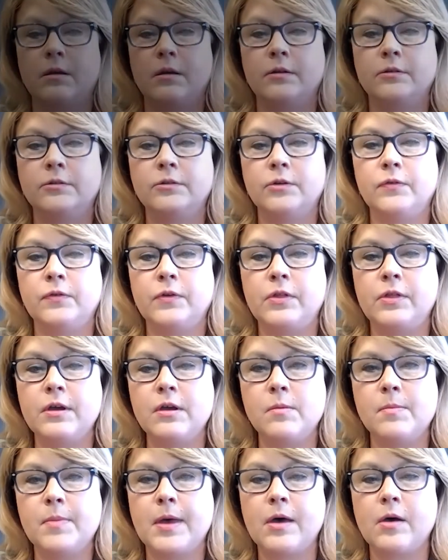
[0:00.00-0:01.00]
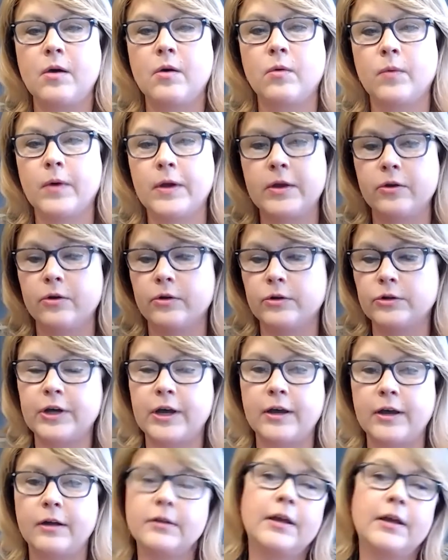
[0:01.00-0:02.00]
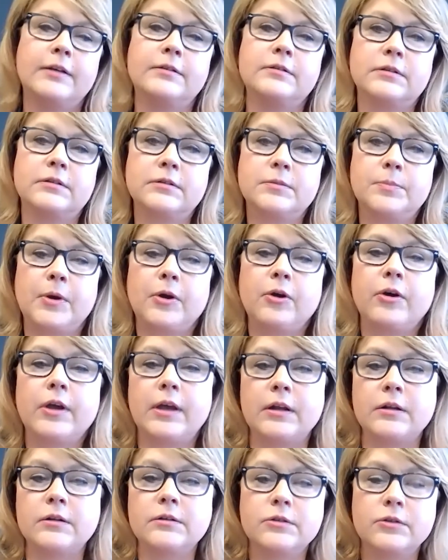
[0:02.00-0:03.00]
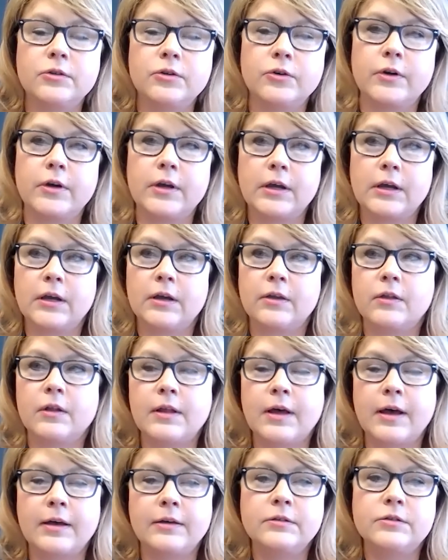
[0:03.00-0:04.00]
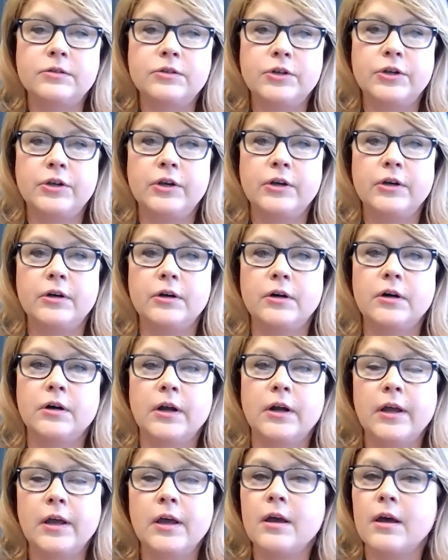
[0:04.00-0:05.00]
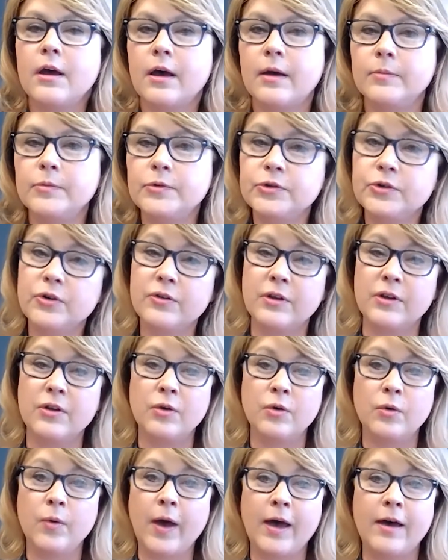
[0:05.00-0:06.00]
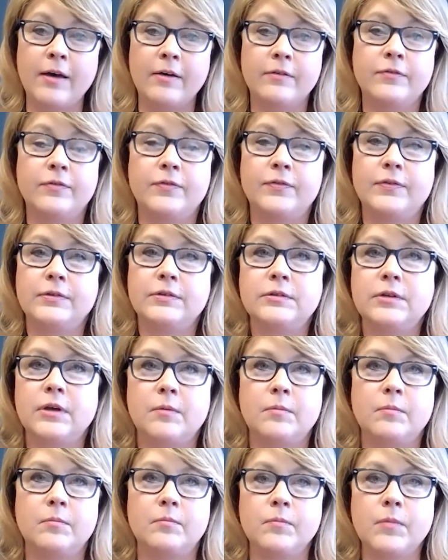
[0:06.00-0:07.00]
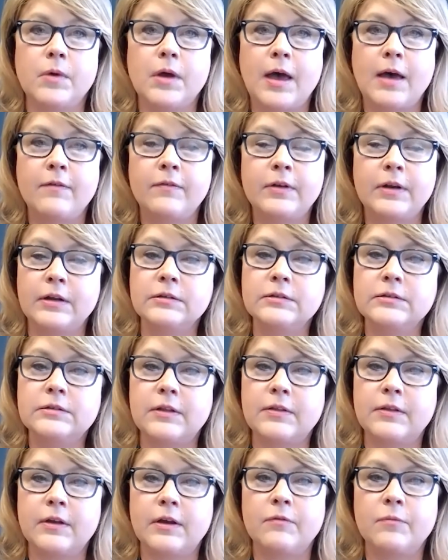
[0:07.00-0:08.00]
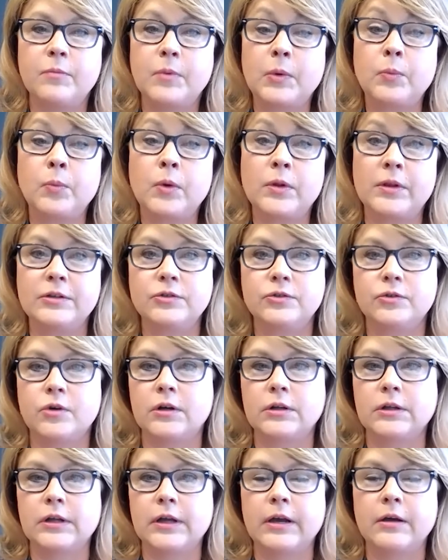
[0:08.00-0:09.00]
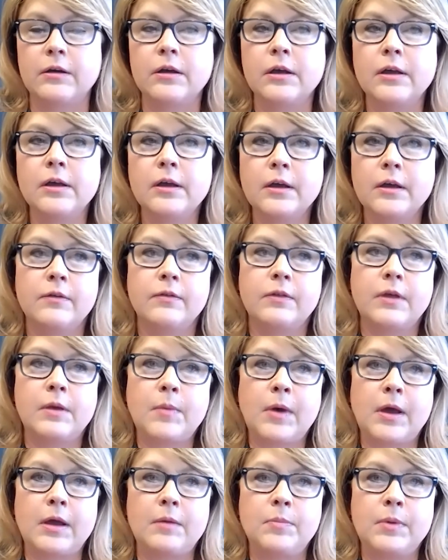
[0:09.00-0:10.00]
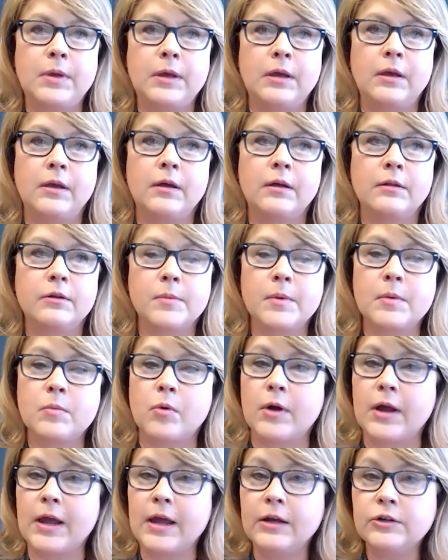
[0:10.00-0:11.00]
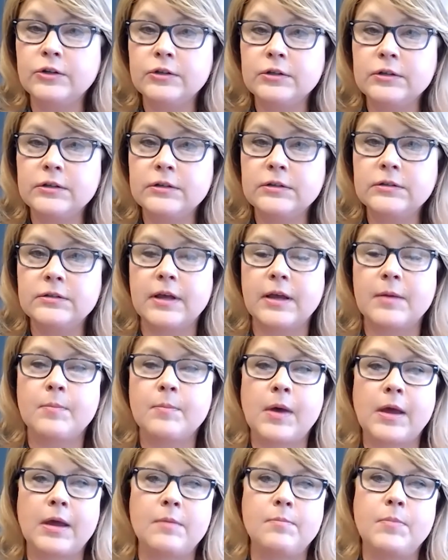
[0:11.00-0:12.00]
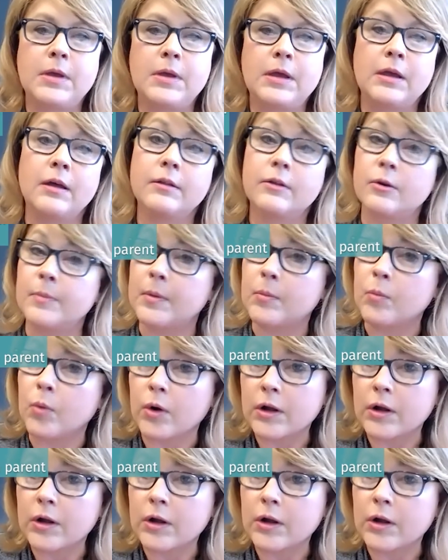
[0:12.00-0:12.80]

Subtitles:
So if you think about what your child has experienced during the last year, I'm sure that you have some evidence that they've been really struggling. They might be a little bit more anxious, they might be a little bit more